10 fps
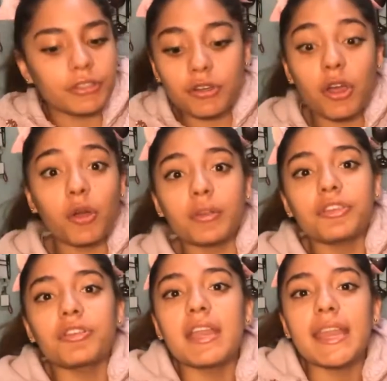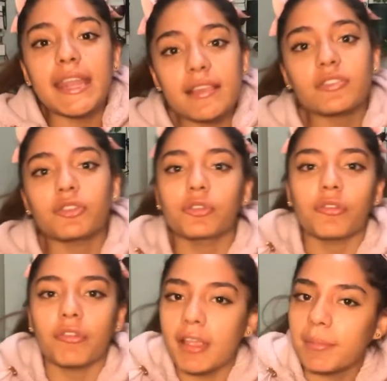your knee is
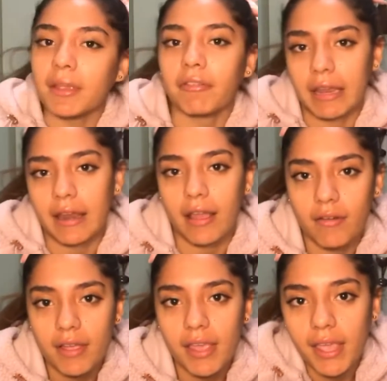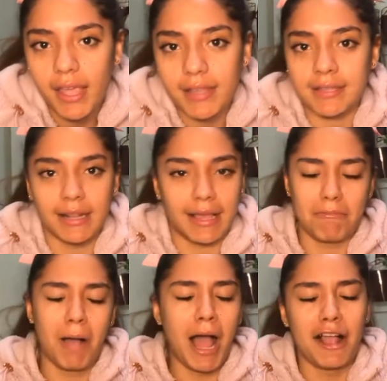screaming right now. It's why
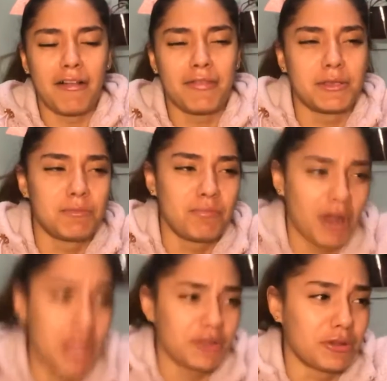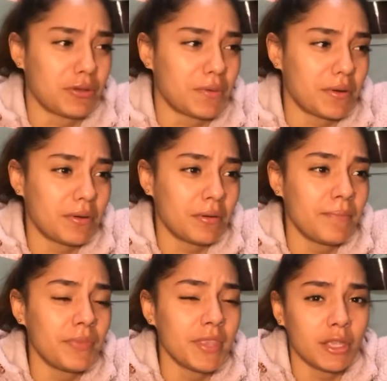all this pressure?
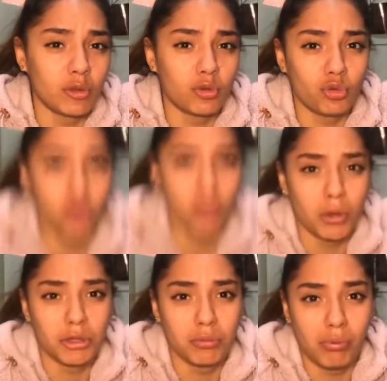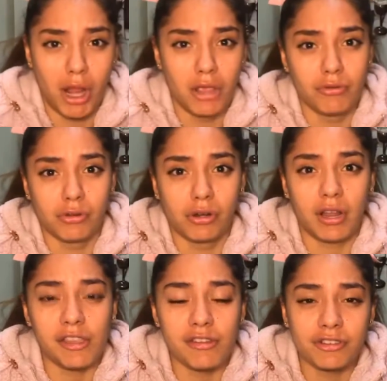It's too much pressure.
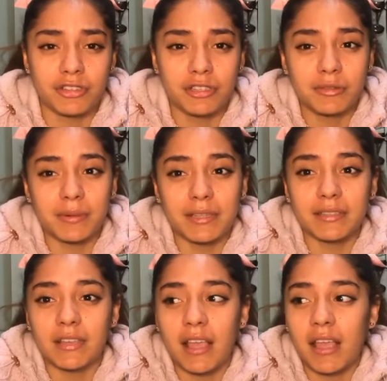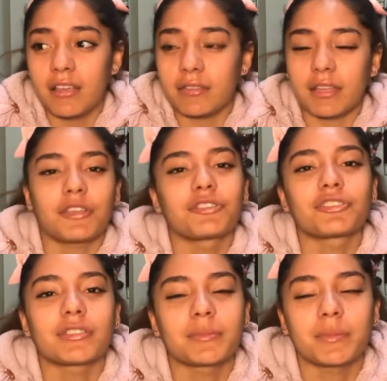And your shin splints, look at your
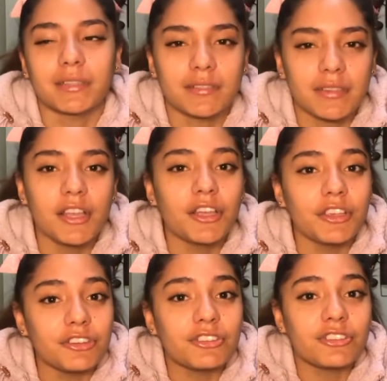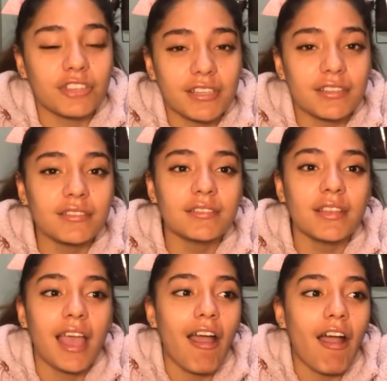shin splints. Your shins,